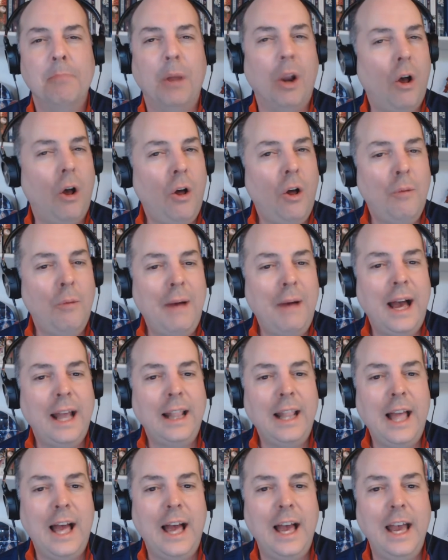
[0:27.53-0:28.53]
But all
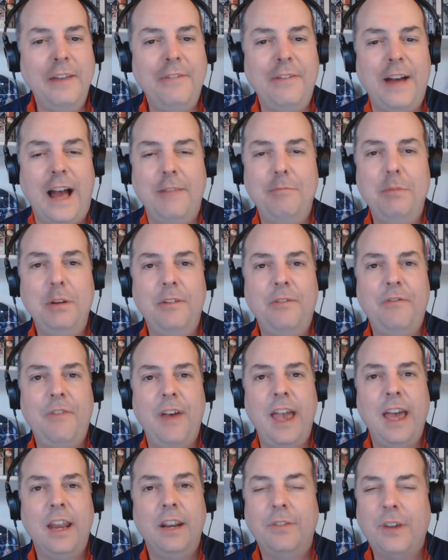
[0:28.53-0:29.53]
my life, I've been a
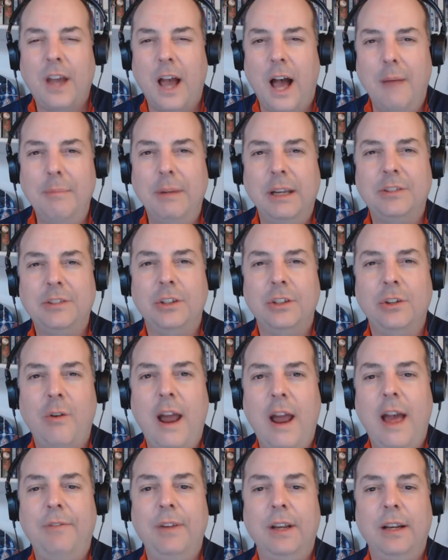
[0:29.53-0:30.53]
fan of comics and
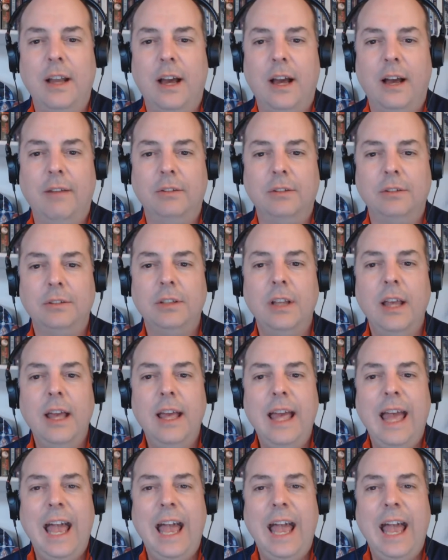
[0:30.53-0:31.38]
graphic novels,